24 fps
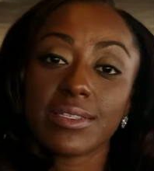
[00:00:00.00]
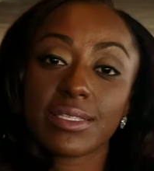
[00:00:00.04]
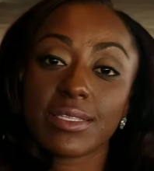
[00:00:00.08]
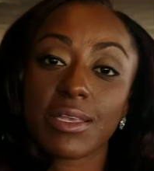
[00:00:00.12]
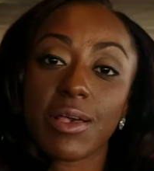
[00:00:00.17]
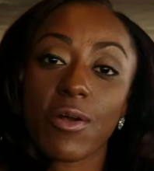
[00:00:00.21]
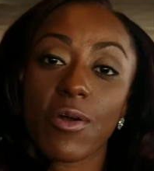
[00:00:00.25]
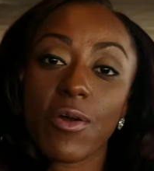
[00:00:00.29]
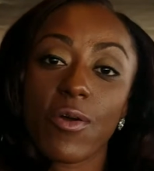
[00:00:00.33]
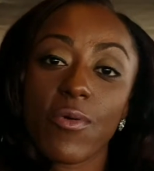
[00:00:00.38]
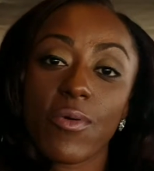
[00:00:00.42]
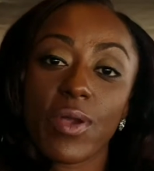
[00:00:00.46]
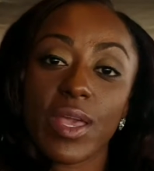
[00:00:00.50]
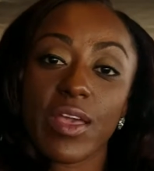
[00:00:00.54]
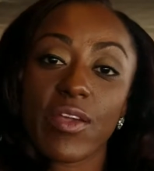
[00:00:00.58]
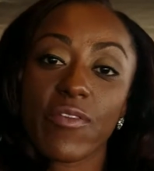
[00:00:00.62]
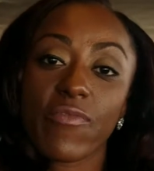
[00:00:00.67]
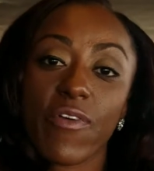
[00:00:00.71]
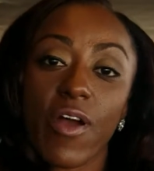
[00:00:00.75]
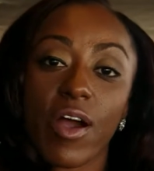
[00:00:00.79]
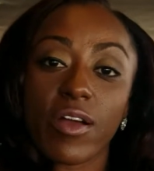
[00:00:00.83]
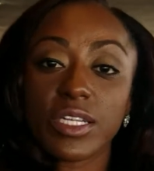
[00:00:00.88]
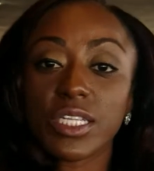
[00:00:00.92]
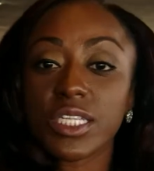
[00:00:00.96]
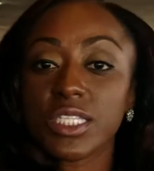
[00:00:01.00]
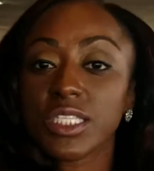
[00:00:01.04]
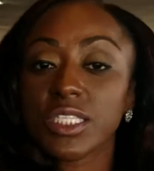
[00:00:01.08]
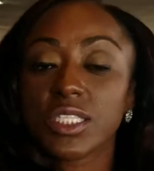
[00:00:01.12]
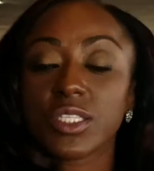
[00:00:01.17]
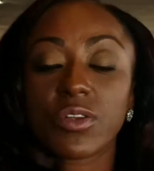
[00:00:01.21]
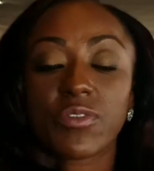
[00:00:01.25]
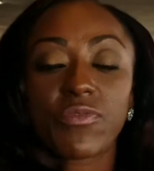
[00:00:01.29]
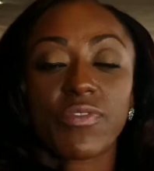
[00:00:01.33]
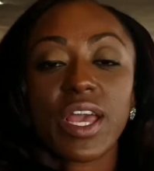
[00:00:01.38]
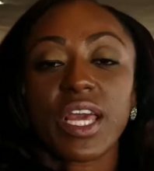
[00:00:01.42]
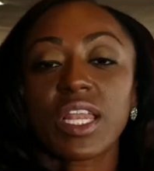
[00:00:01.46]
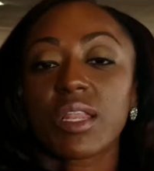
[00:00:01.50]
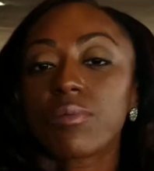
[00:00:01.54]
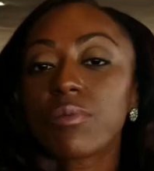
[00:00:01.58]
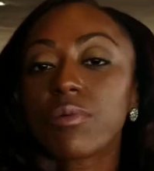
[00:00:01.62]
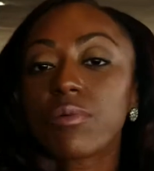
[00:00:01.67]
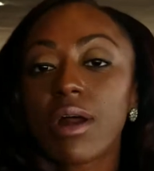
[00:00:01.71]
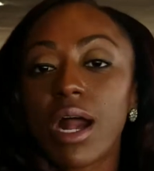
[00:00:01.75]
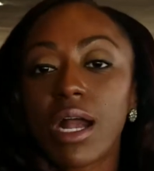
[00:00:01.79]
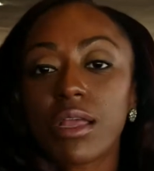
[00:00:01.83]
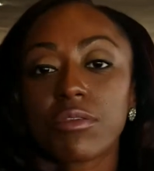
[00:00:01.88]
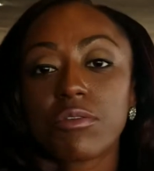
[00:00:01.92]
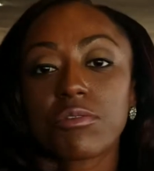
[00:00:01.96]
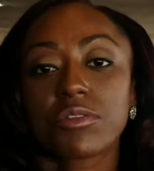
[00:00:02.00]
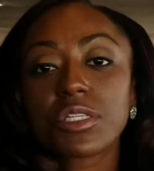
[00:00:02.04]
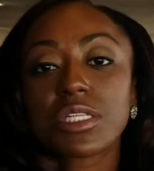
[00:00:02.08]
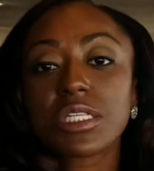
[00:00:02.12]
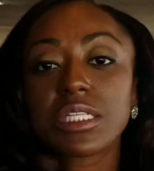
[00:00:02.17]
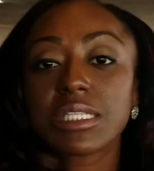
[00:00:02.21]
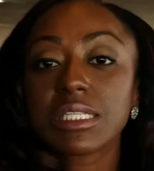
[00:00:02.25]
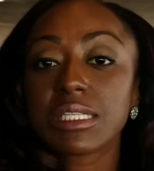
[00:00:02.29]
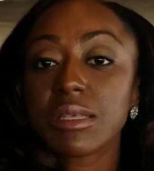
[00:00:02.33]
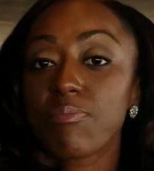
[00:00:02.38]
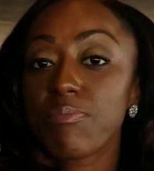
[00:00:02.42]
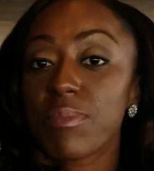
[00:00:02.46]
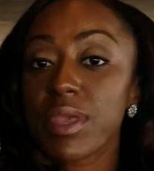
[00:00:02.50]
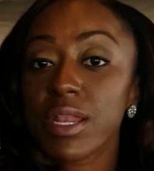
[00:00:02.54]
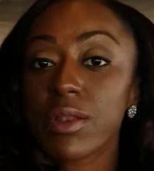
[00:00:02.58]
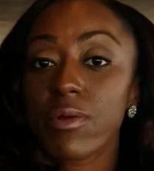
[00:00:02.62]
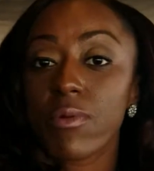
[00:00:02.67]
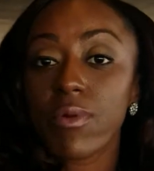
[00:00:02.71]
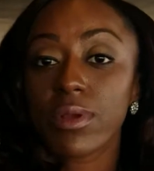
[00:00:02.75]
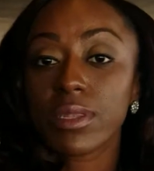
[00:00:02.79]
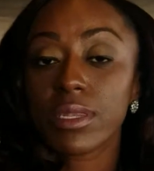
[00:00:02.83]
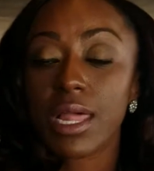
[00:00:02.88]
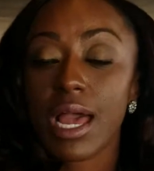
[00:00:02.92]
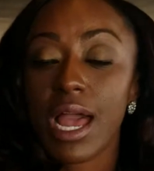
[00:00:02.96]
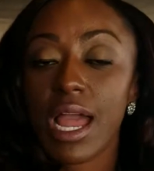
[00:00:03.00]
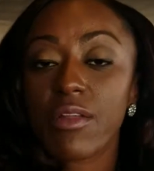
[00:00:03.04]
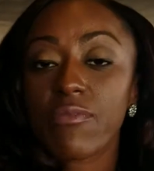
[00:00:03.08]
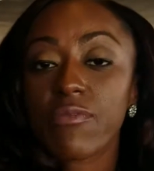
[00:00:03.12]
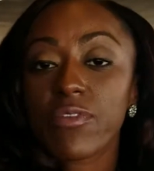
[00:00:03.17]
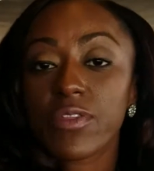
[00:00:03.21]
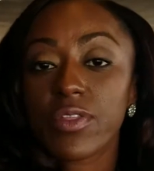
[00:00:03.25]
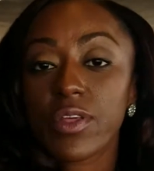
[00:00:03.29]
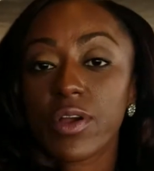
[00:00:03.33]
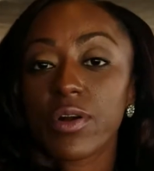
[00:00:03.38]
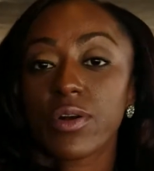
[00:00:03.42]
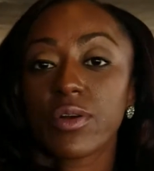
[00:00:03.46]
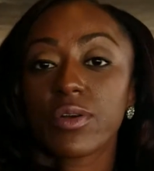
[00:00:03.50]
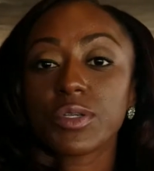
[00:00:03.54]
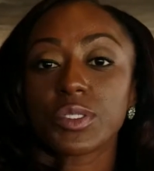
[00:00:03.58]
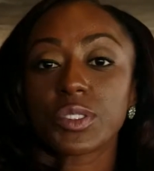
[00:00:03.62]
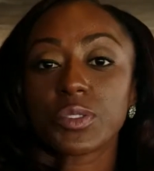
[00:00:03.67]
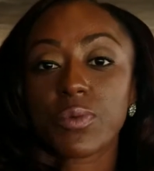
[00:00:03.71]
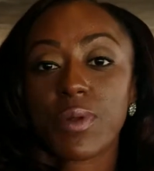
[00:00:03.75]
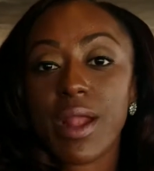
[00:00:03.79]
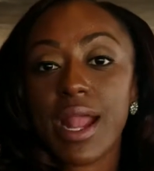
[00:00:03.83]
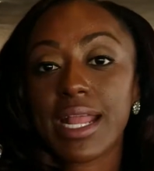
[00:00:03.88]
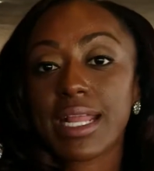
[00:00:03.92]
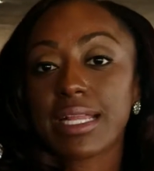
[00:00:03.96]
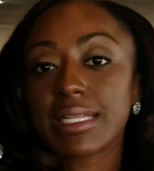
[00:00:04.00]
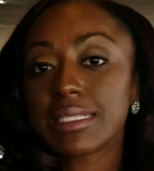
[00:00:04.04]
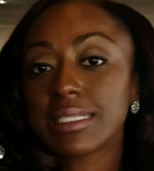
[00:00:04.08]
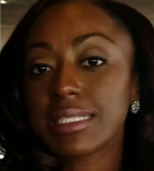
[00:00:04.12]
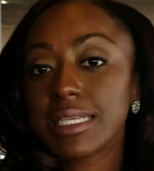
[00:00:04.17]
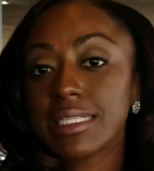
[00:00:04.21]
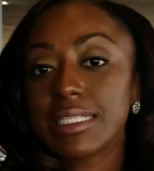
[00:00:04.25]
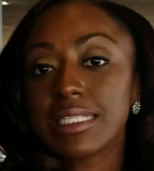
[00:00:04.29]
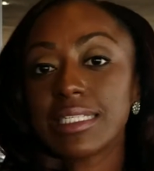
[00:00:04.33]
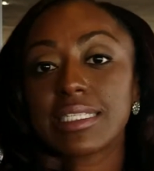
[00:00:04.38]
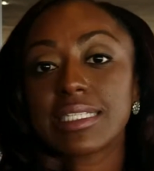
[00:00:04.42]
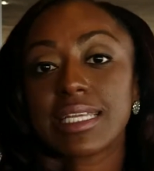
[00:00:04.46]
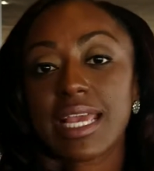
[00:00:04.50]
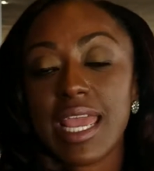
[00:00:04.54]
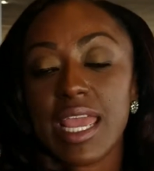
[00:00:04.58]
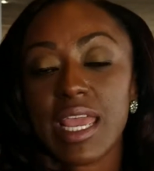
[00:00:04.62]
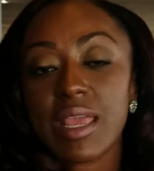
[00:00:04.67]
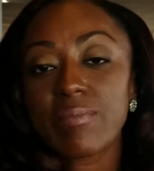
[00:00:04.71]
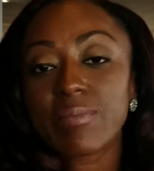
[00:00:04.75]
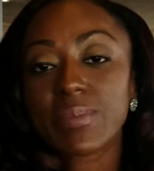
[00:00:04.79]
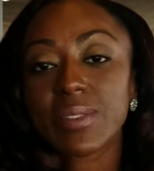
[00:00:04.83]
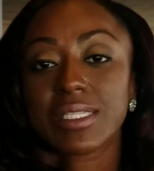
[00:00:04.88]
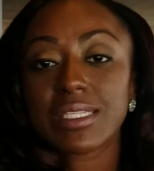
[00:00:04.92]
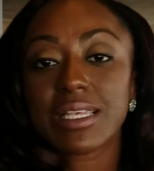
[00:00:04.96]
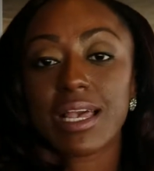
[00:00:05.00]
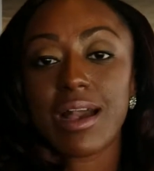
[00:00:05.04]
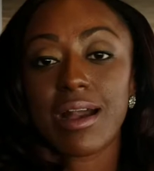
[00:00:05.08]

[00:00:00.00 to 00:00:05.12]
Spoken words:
So if auditions are available, I usually submit online for those, or I can send in tapes.